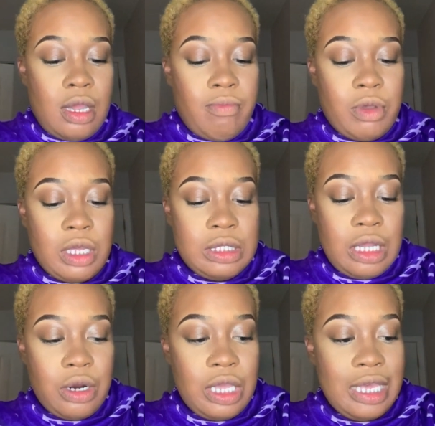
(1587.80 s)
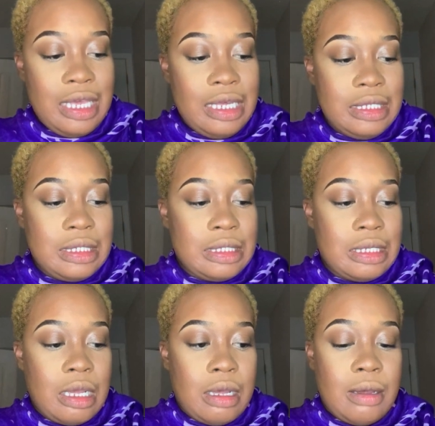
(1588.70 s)
because there is
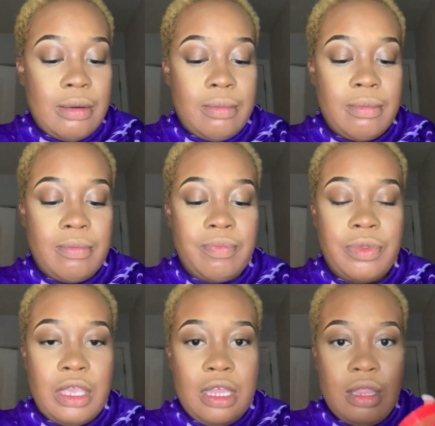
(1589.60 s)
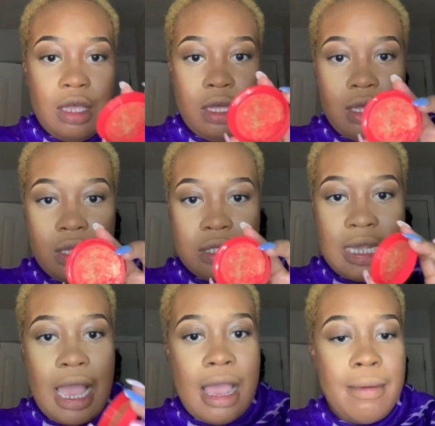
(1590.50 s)
some in the
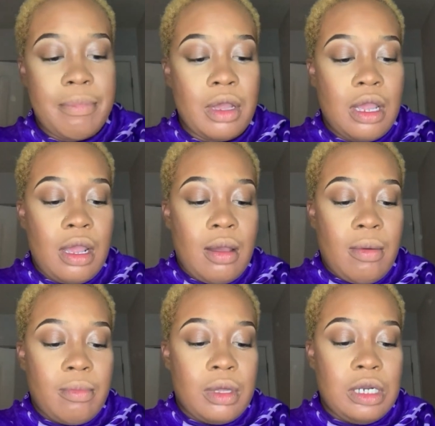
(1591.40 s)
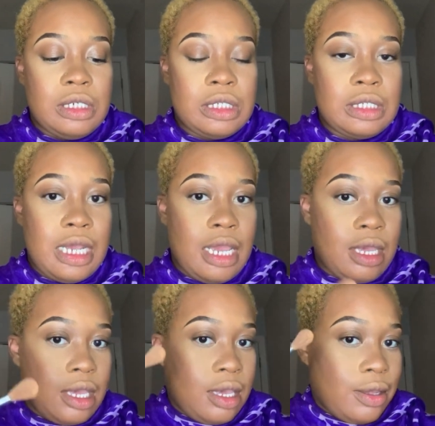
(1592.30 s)
top. I'm gonna just
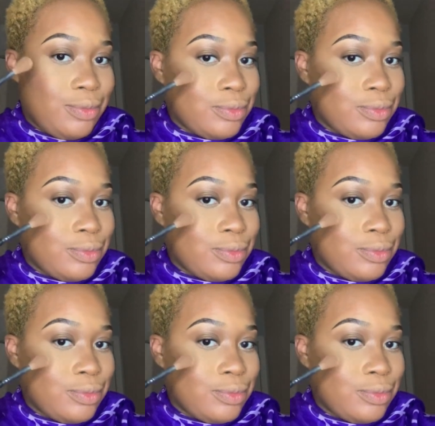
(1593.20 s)
take it